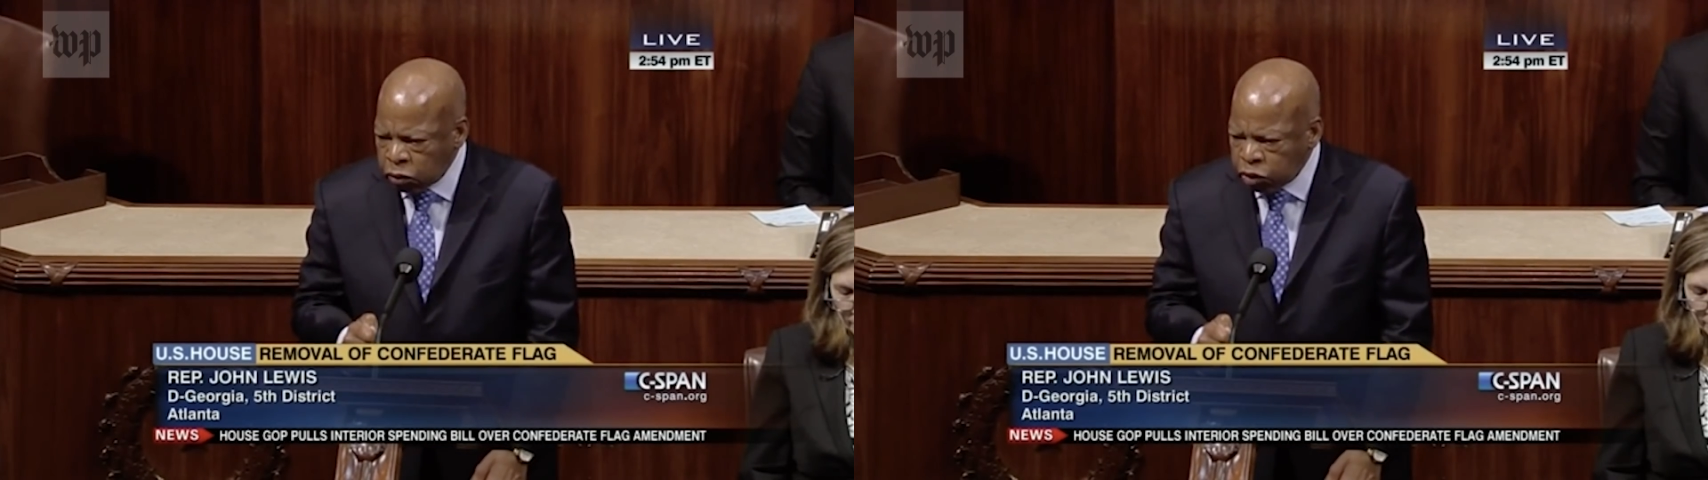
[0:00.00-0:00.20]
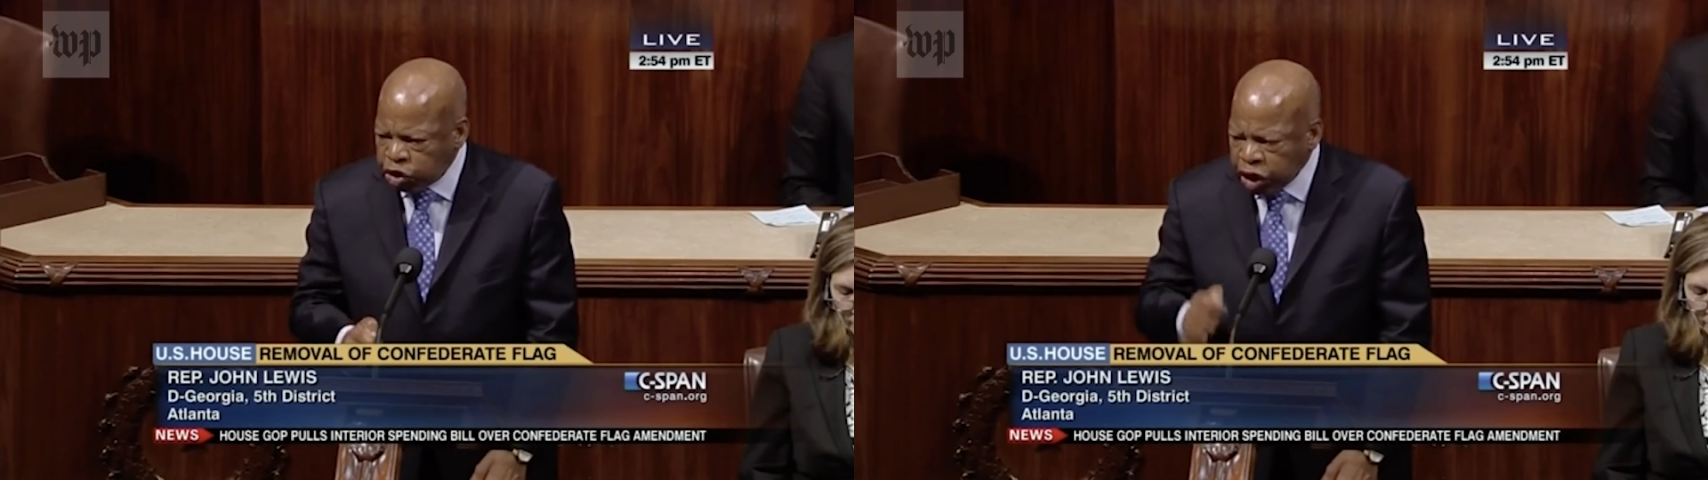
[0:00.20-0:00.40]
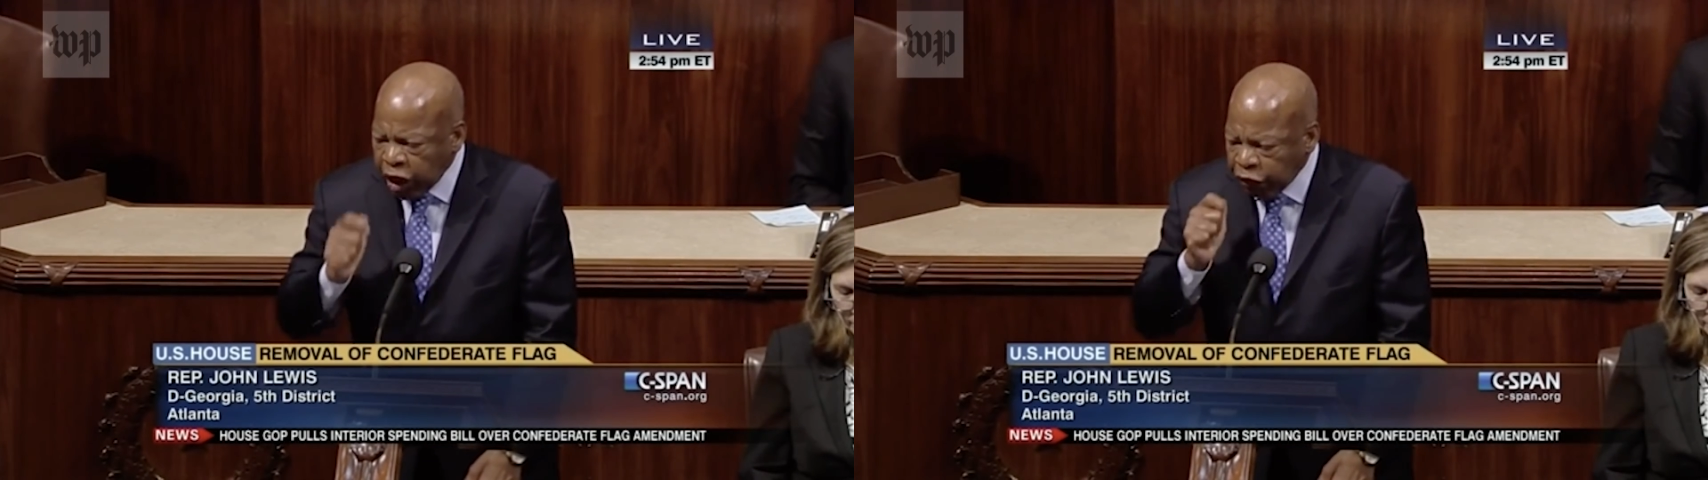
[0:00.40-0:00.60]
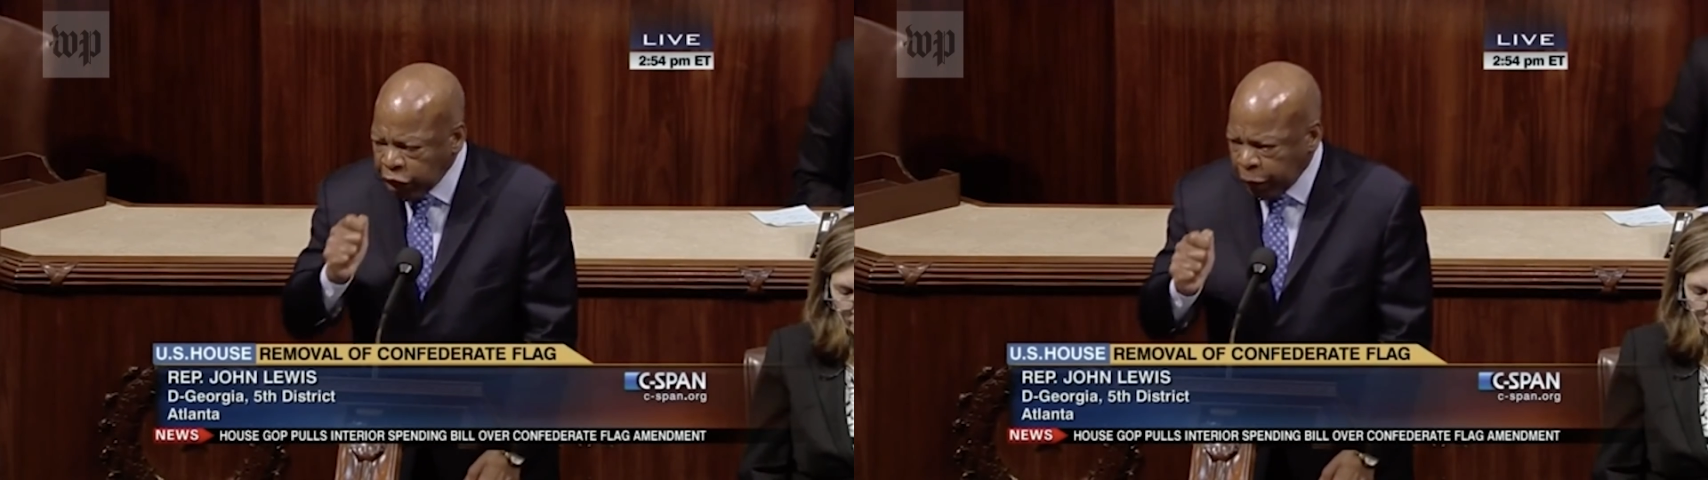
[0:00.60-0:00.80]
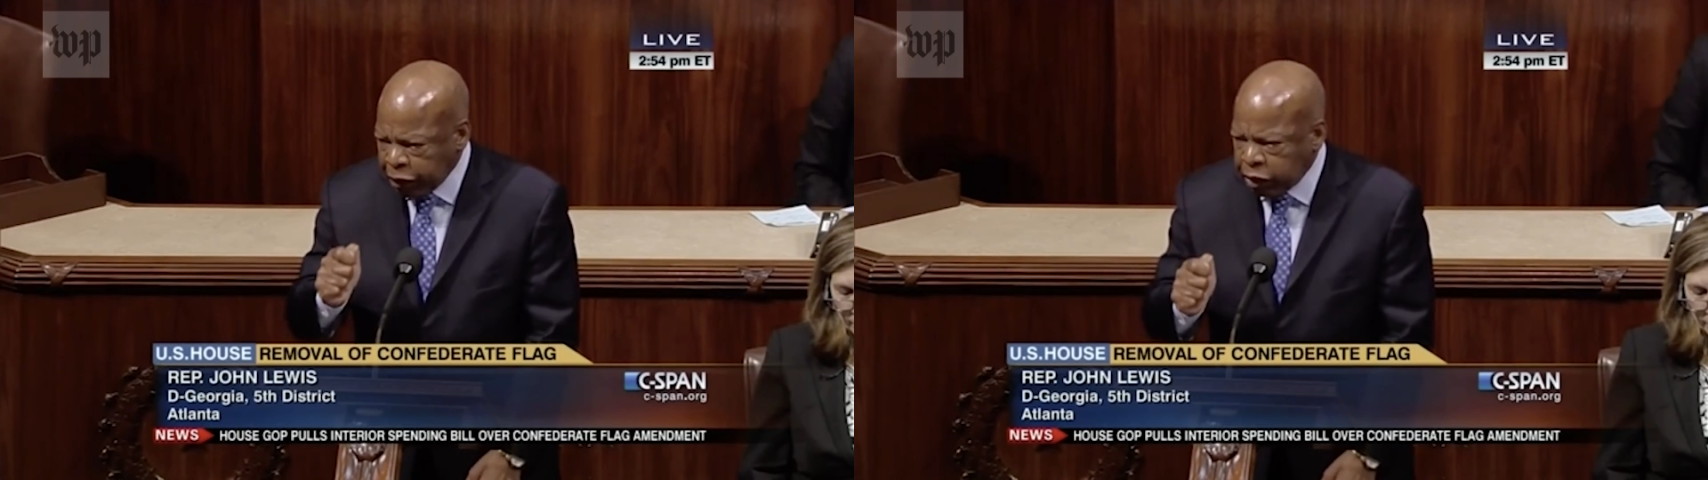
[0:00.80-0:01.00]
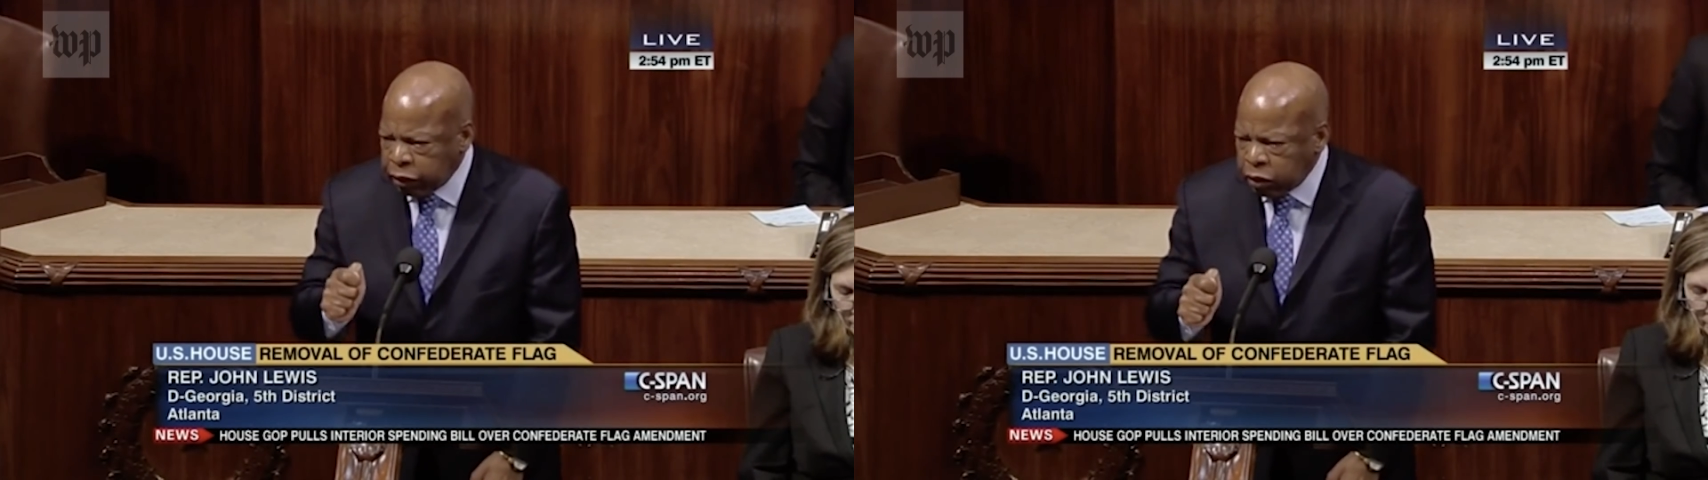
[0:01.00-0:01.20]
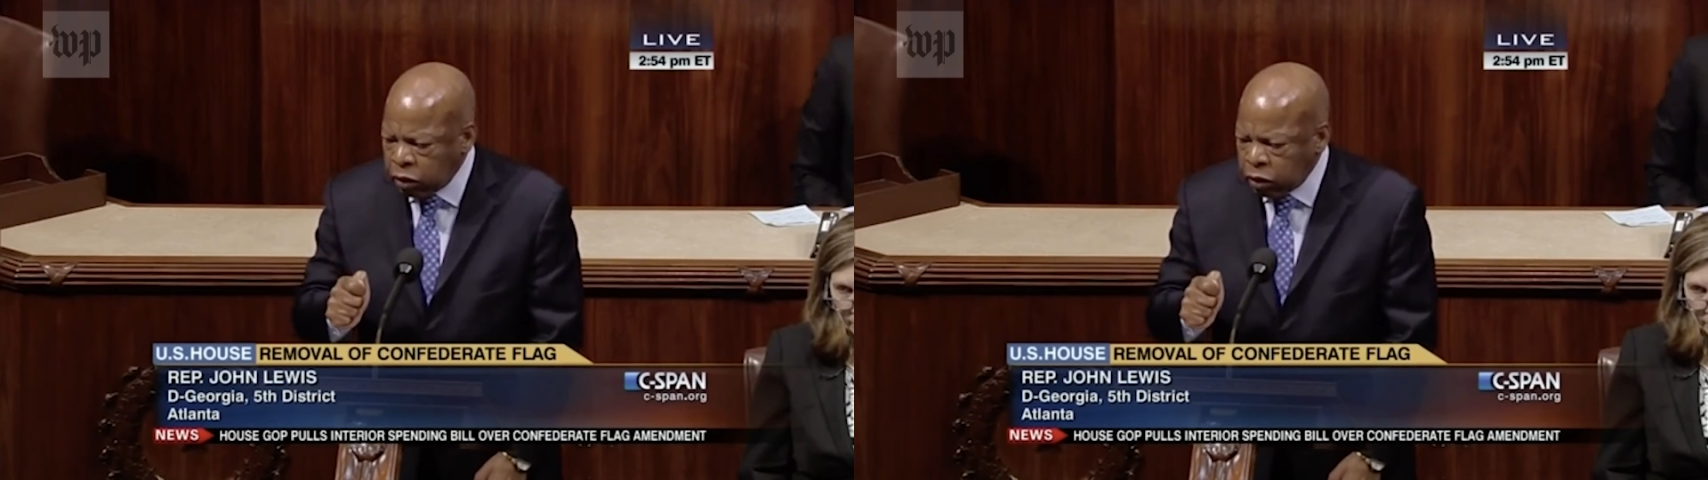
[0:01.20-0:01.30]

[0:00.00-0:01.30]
sheriff deputies,